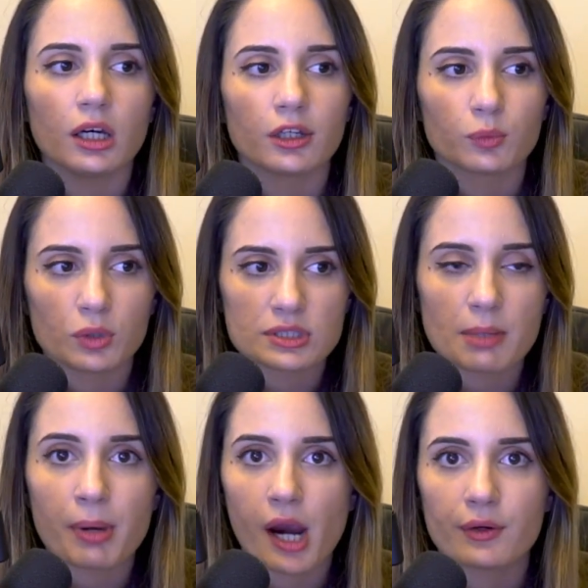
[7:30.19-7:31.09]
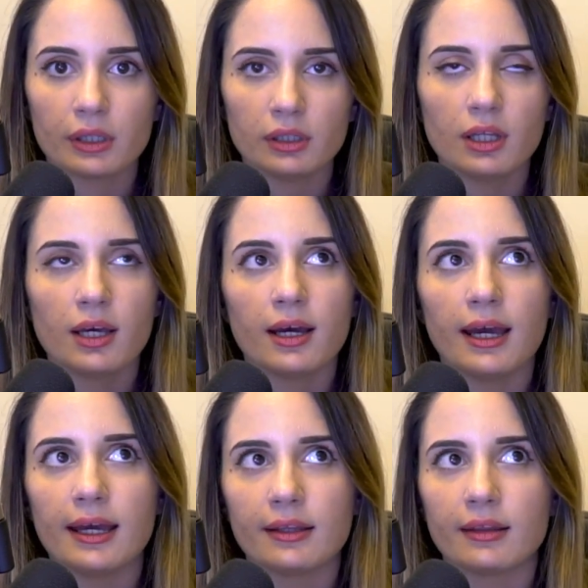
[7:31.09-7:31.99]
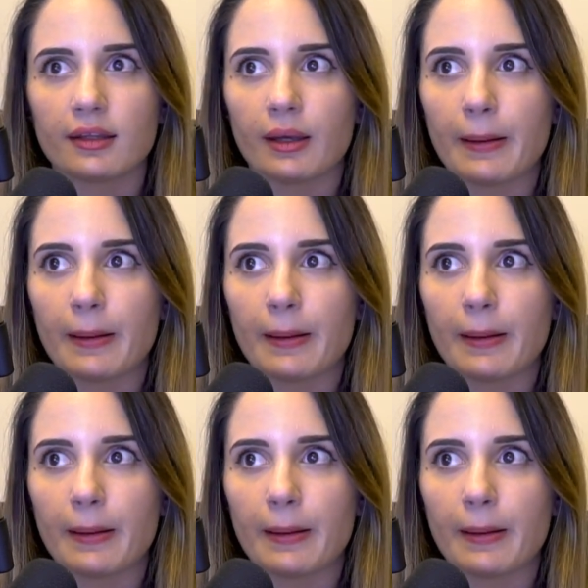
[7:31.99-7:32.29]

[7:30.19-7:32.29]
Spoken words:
It was apparel, and